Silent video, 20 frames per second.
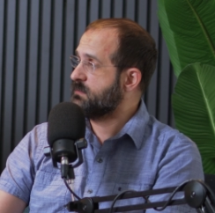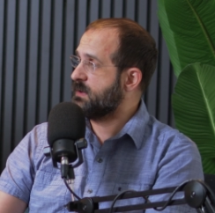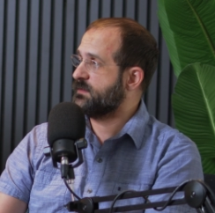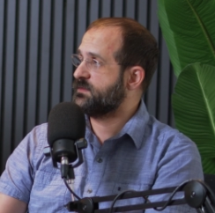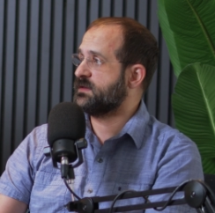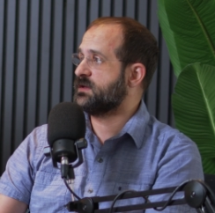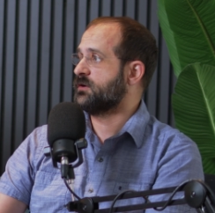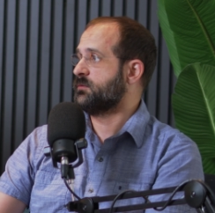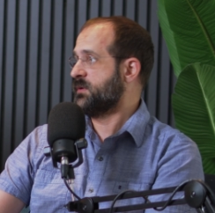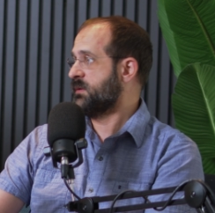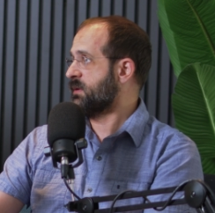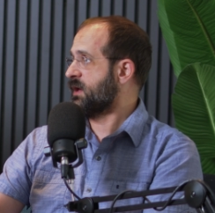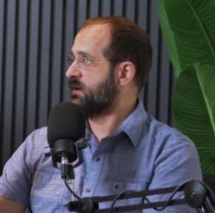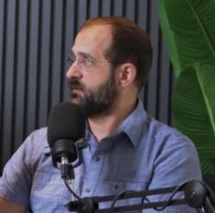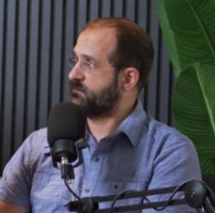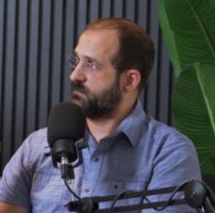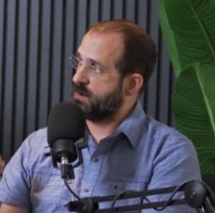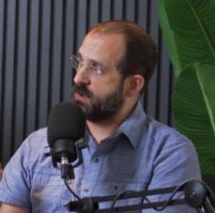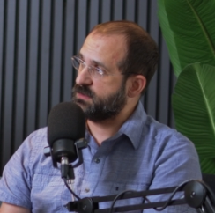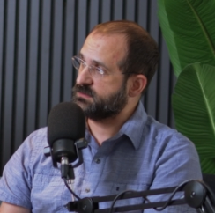I think it'll be better
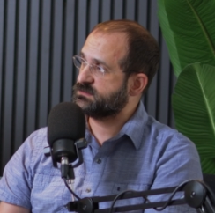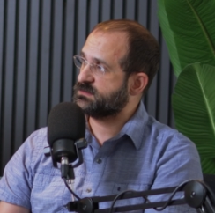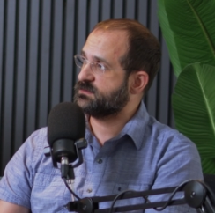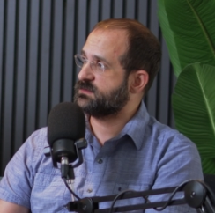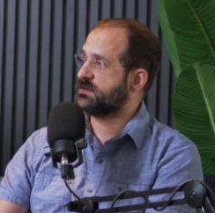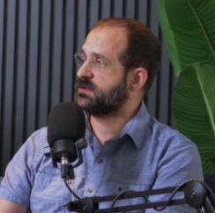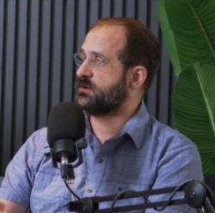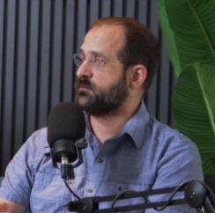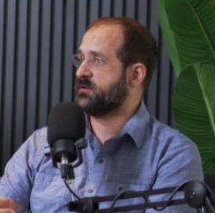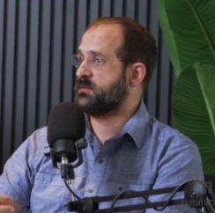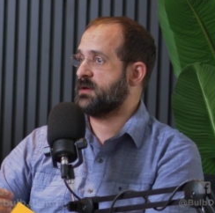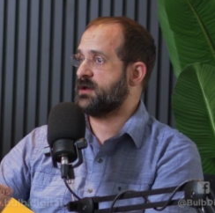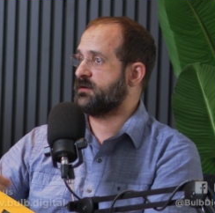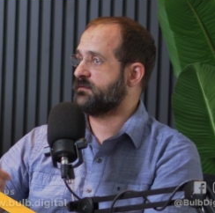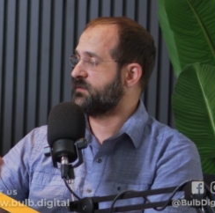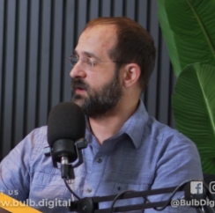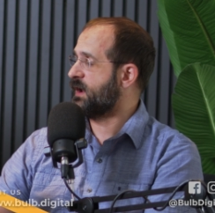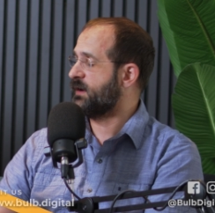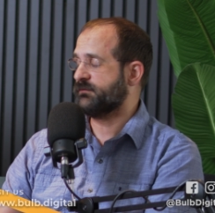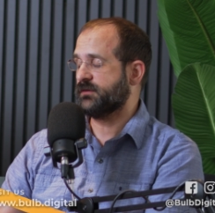for us. I think it'll be better
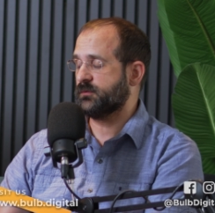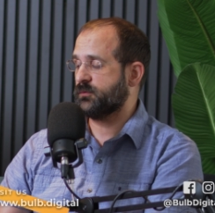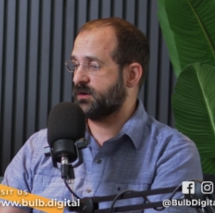for everyone